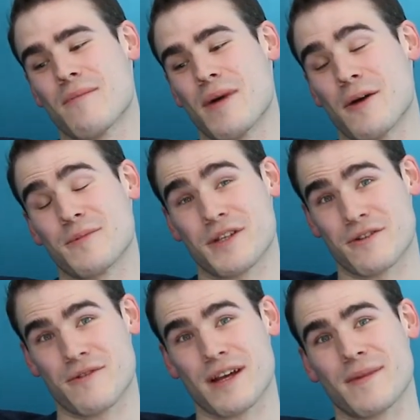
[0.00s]
my
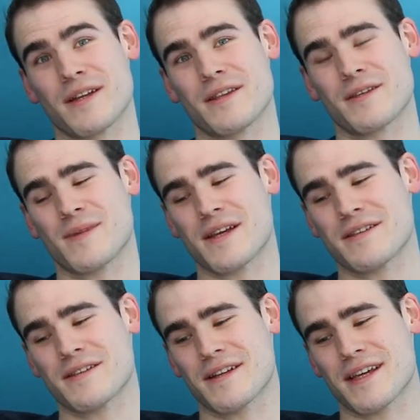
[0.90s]
optician recommended this
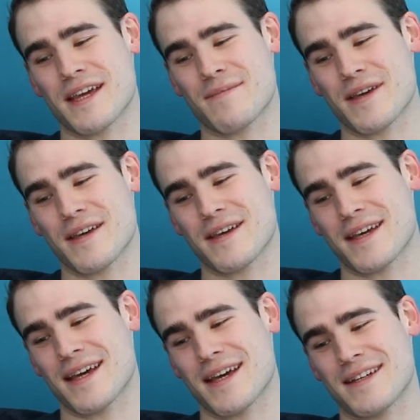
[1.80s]
place and I came
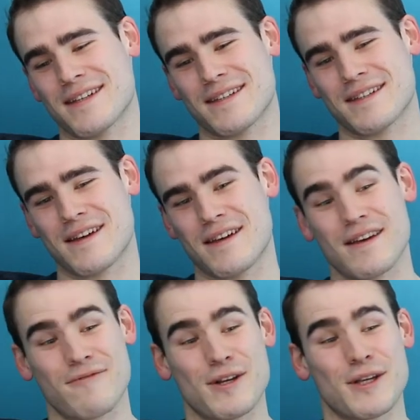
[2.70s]
here, and
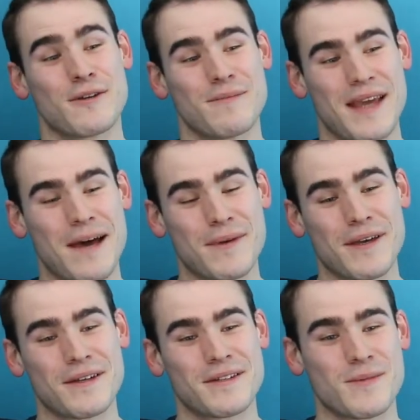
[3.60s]
I really couldn't be
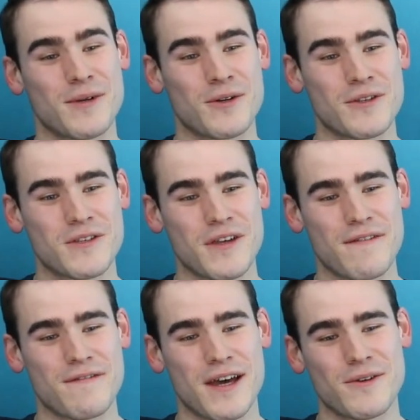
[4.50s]
happier, to be honest.
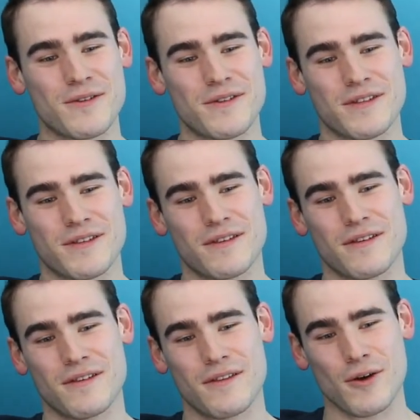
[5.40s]
I found
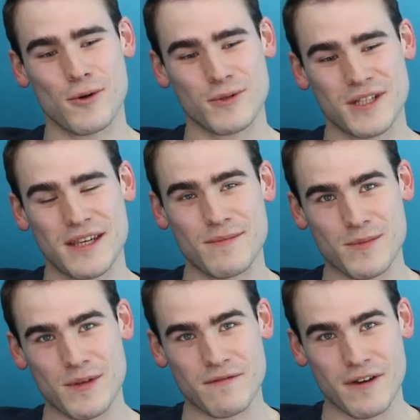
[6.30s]
the whole team
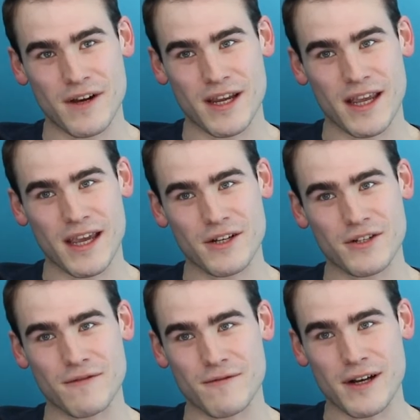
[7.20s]
has been very
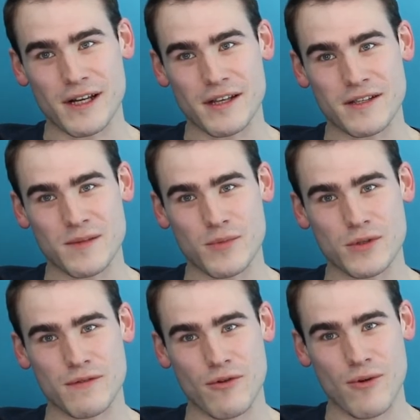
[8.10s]
engaged and friendly and
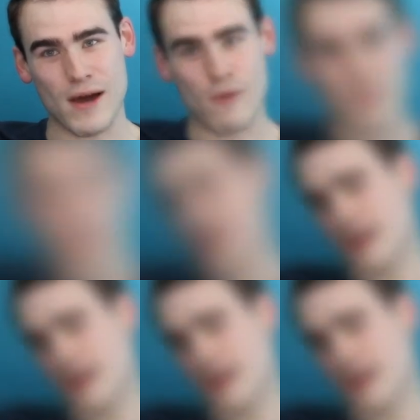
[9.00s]
supportive throughout.